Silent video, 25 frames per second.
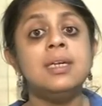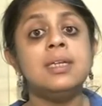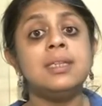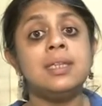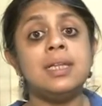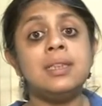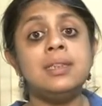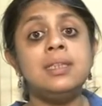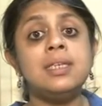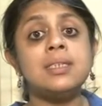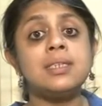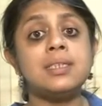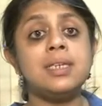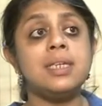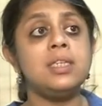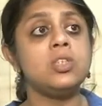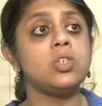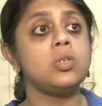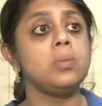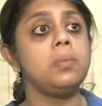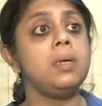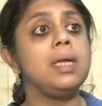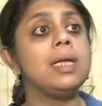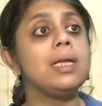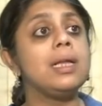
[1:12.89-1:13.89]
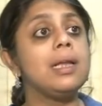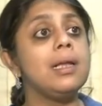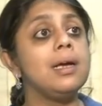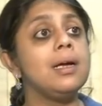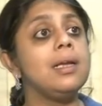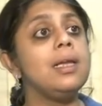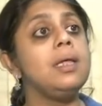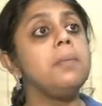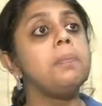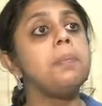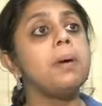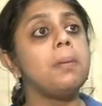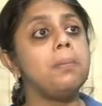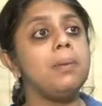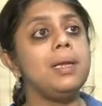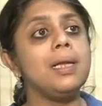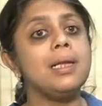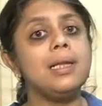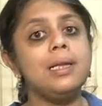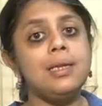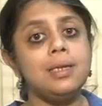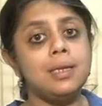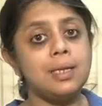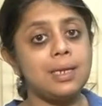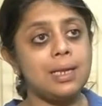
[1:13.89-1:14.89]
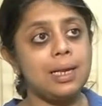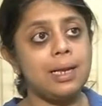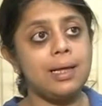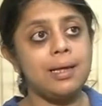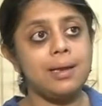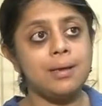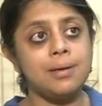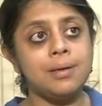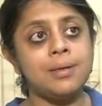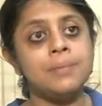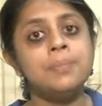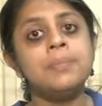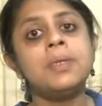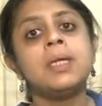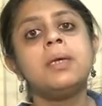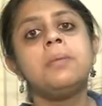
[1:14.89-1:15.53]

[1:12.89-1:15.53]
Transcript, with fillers: then this needs to be clearly publicly declared.